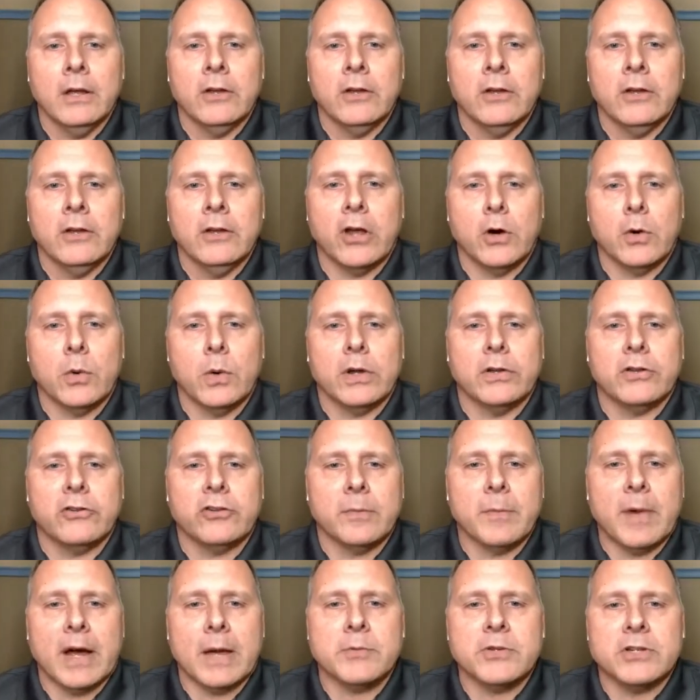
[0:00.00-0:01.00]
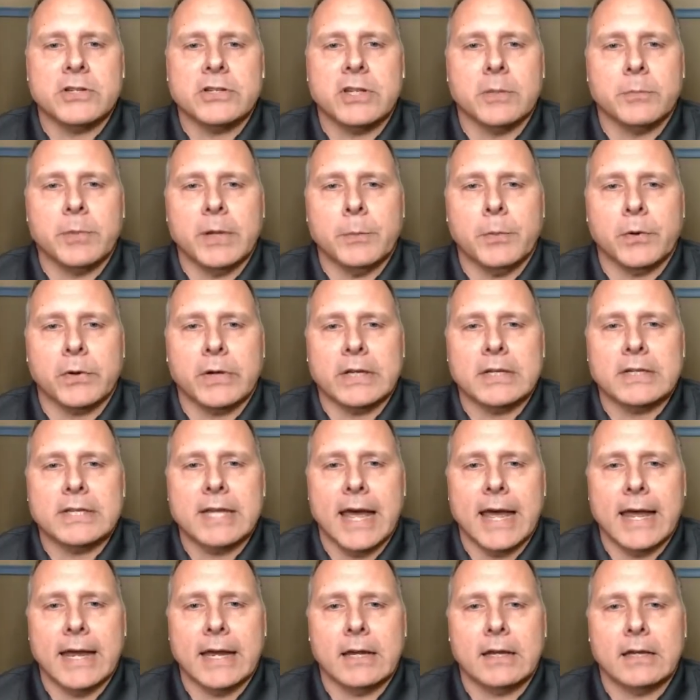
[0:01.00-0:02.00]
So some options that people can
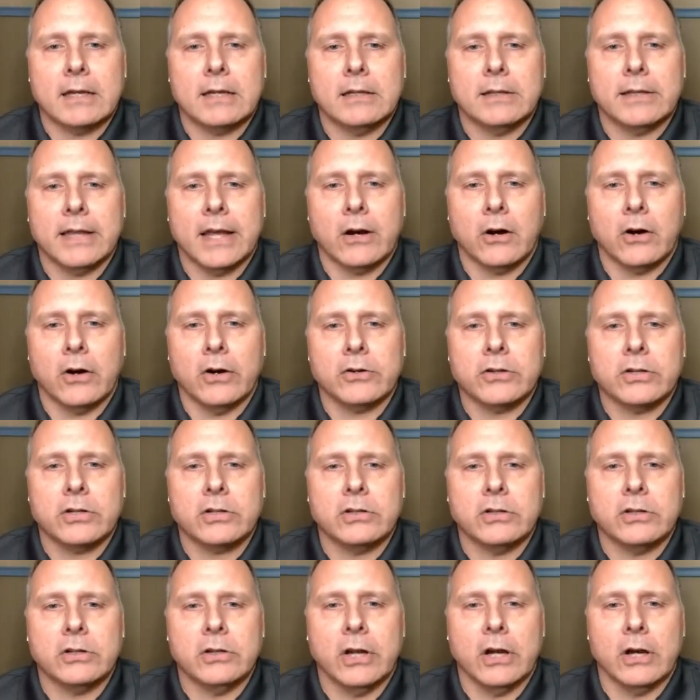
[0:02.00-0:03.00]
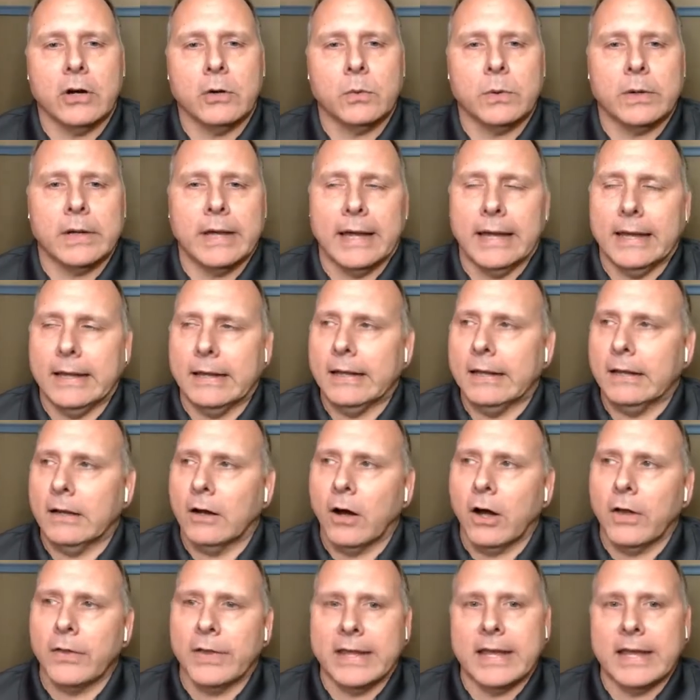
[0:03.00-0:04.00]
take that aren't,
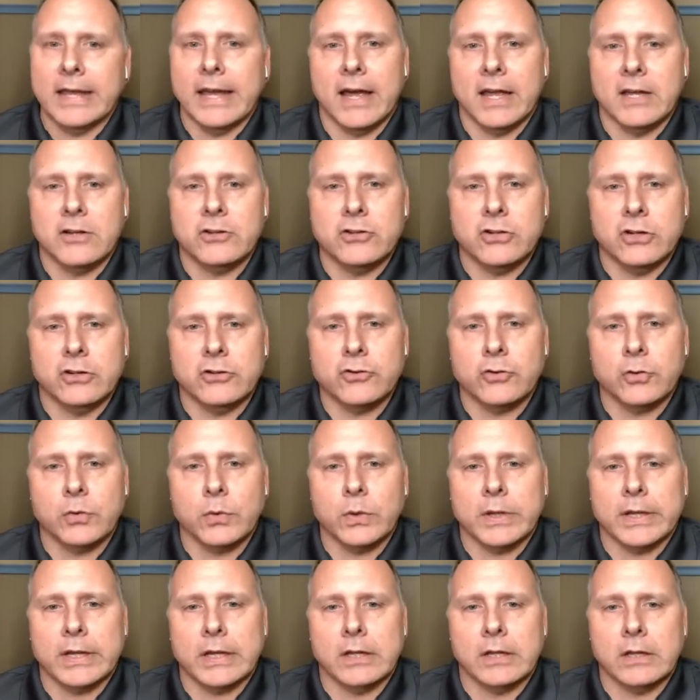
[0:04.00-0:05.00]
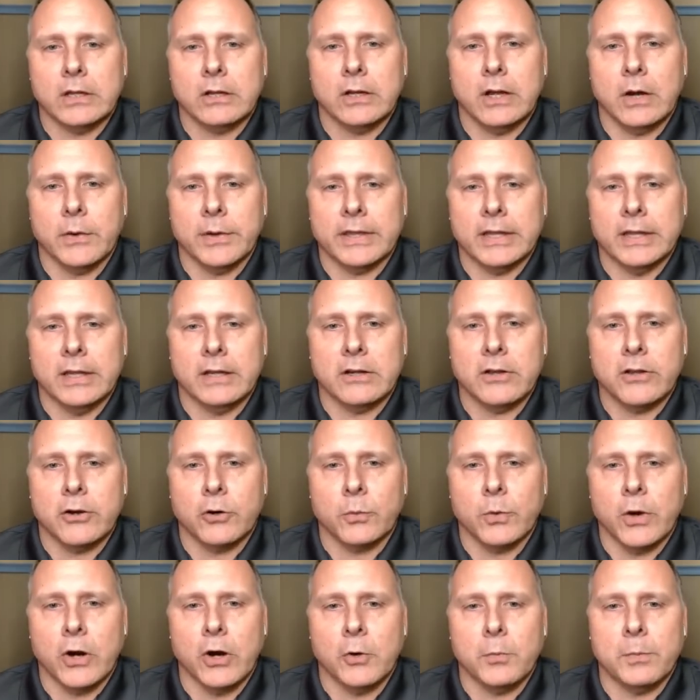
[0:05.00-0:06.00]
on the edge and truly, at the end of
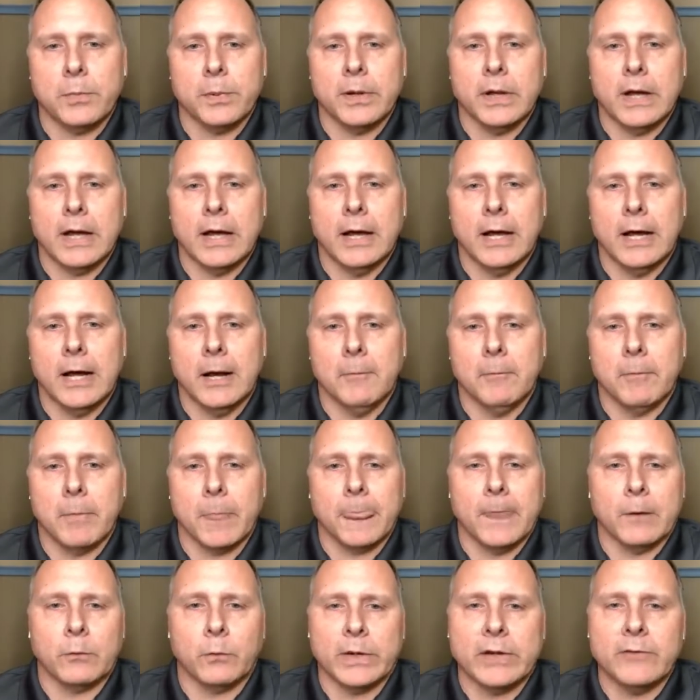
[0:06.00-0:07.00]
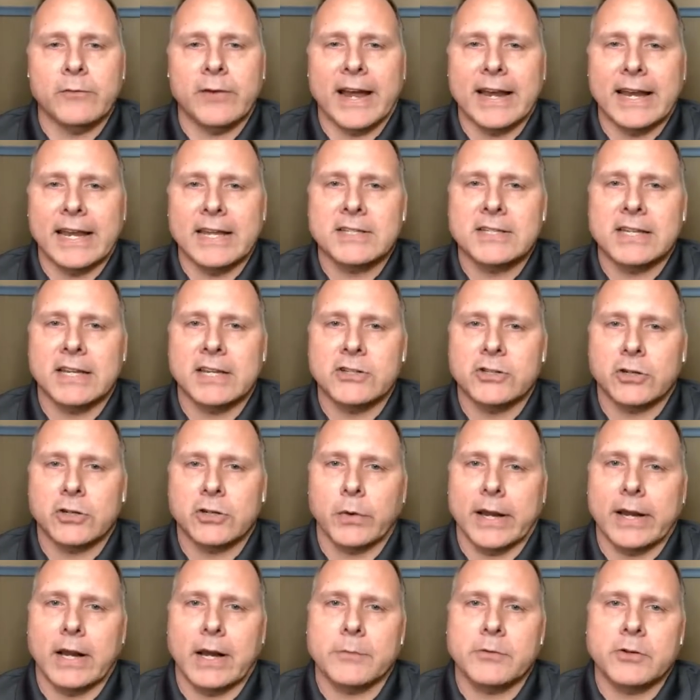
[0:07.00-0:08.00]
their rope. Refinancing is a
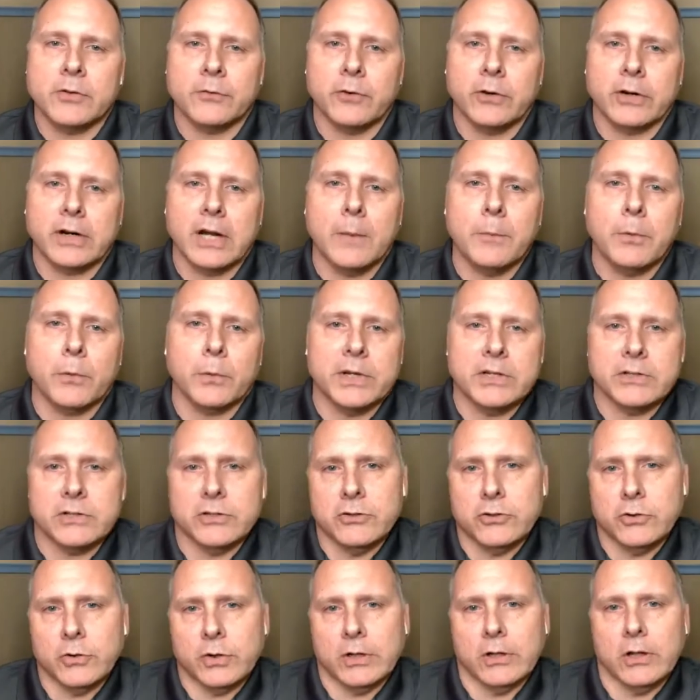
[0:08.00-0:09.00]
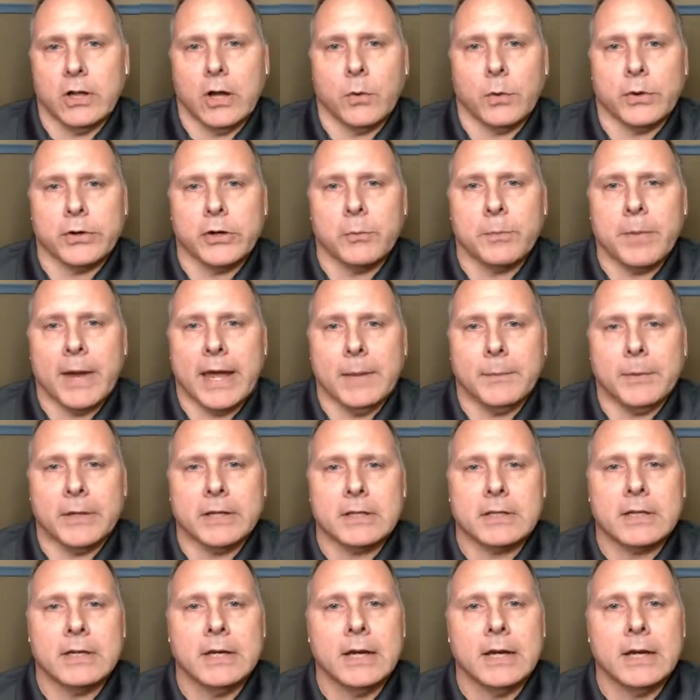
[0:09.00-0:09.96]
great option for a couple reasons. You can lower your payment.